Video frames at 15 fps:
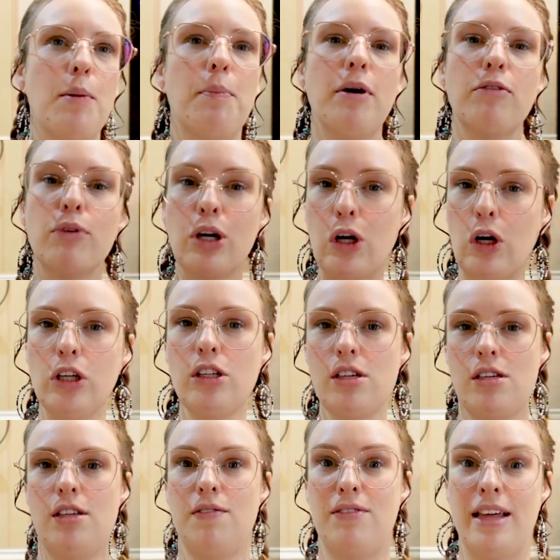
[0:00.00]
But
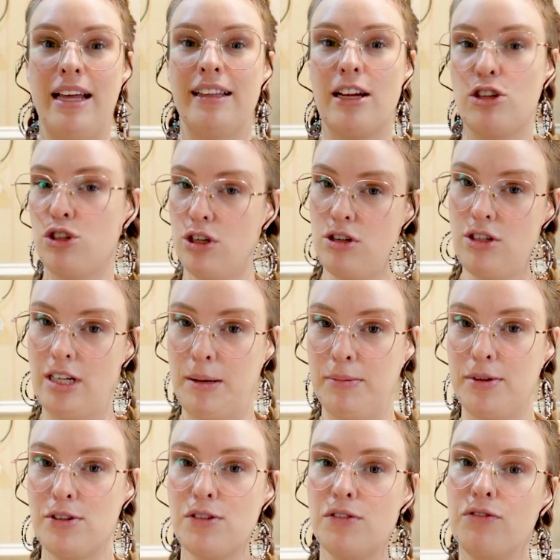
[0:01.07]
regardless of that, that shouldn't stop
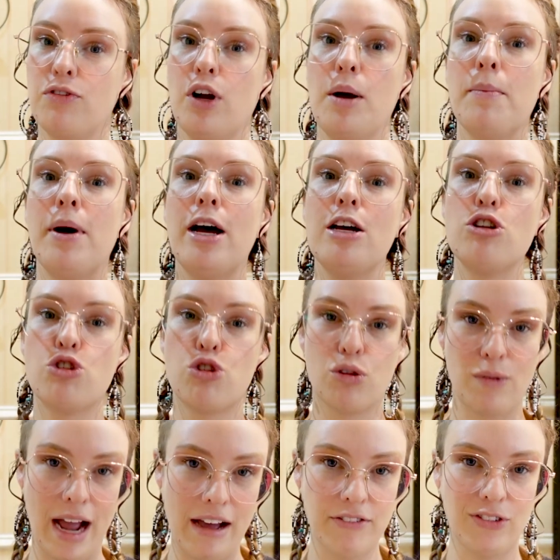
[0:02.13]
us from
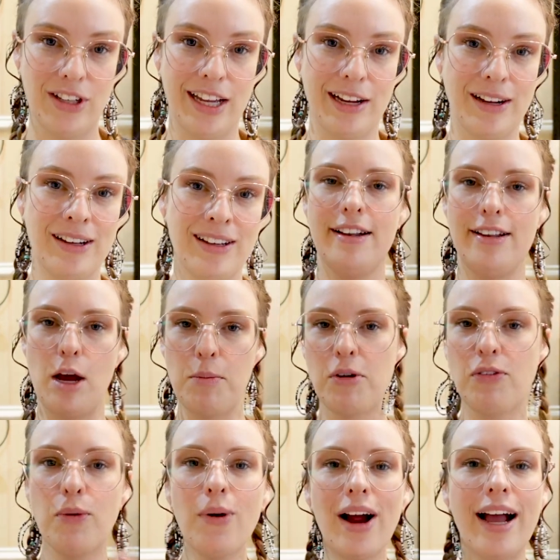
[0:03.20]
traveling. Now,
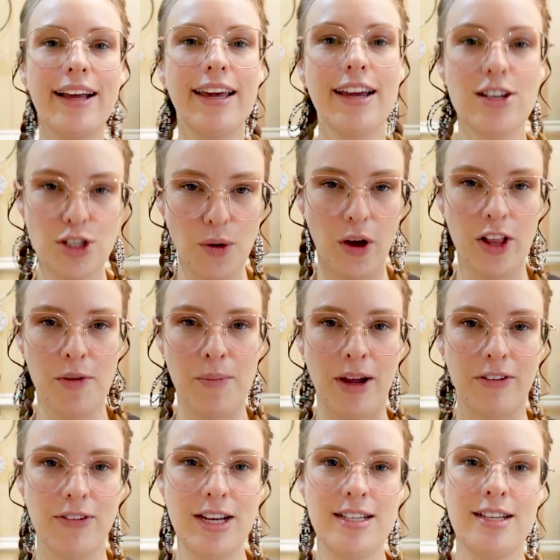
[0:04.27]
before I get into all of my
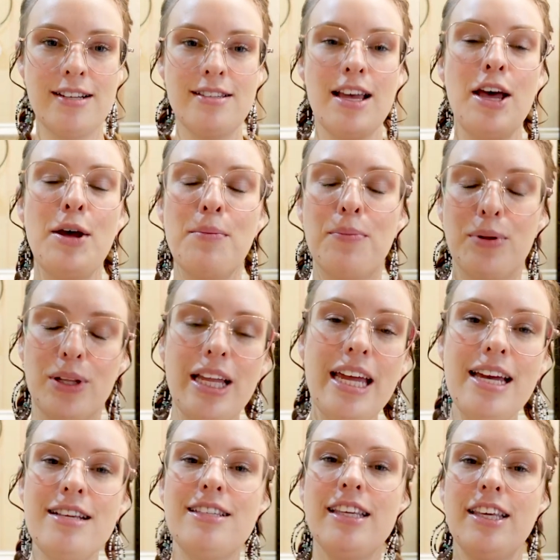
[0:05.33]
reasons,
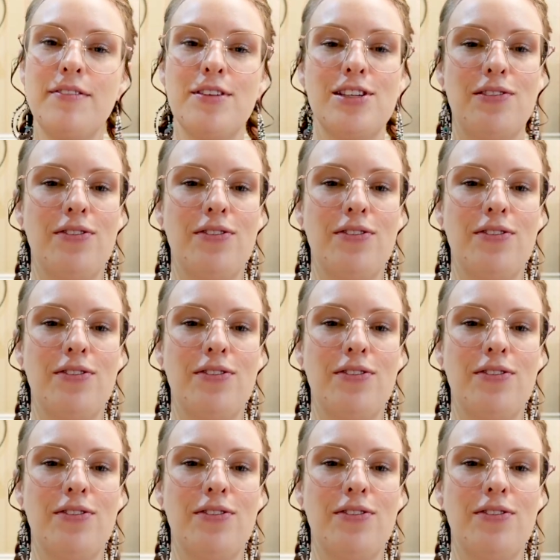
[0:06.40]
please give this